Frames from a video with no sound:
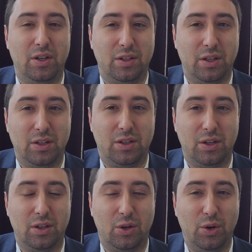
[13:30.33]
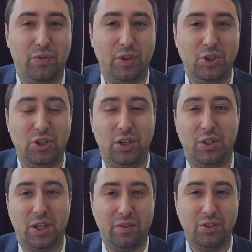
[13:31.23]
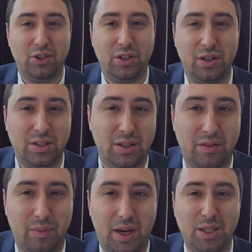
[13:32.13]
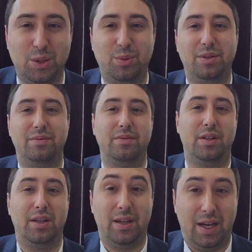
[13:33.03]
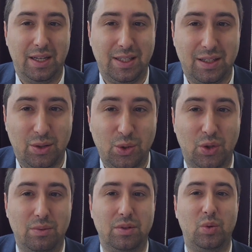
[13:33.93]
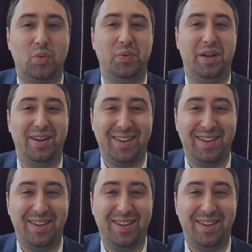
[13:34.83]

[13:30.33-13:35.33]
to learn for the shir, you give the shir? Is it even possible? I said, I told you, I'm Superman.